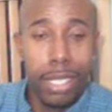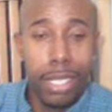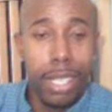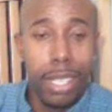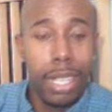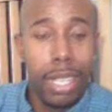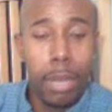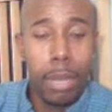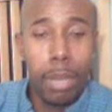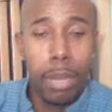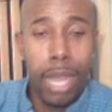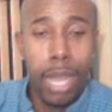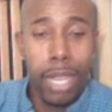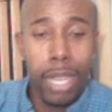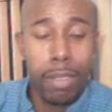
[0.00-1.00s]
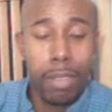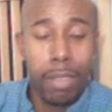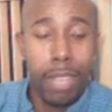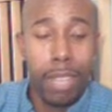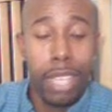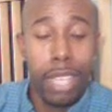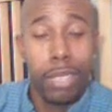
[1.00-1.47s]
I'm not buying any of that
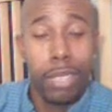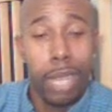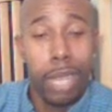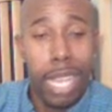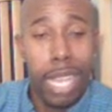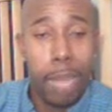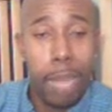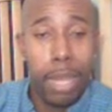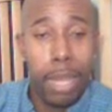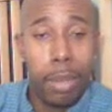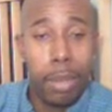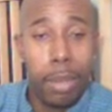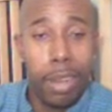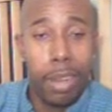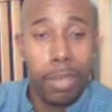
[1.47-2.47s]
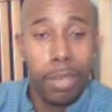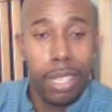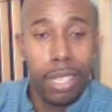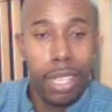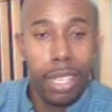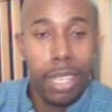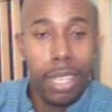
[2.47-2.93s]
because when I had my apartment,
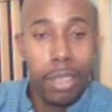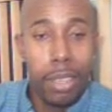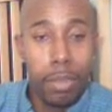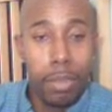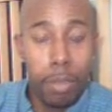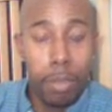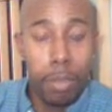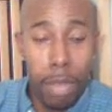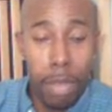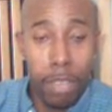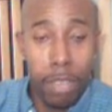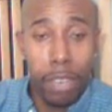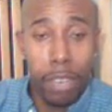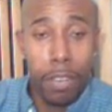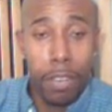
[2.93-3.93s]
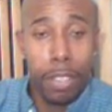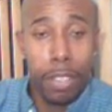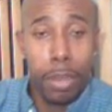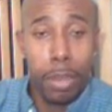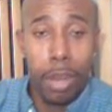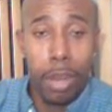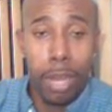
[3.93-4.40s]
my very first
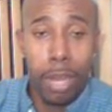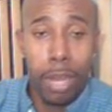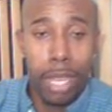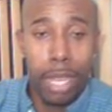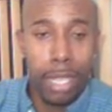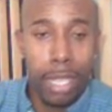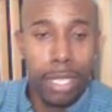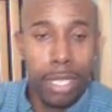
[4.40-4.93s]
apartment at 18,